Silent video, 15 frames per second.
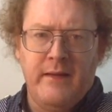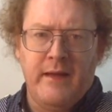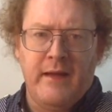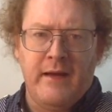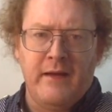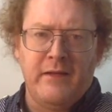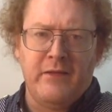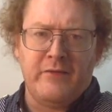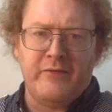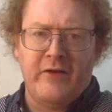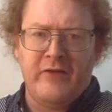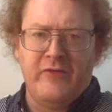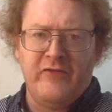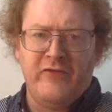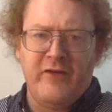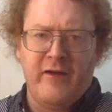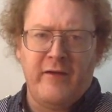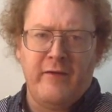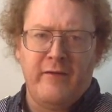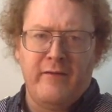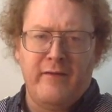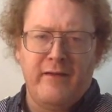and I looked on
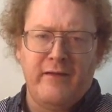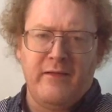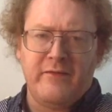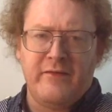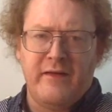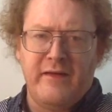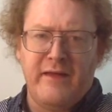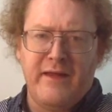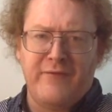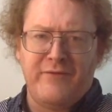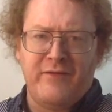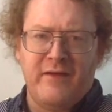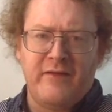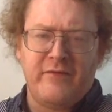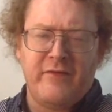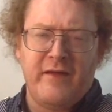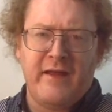Shudder and I looked on Netflix,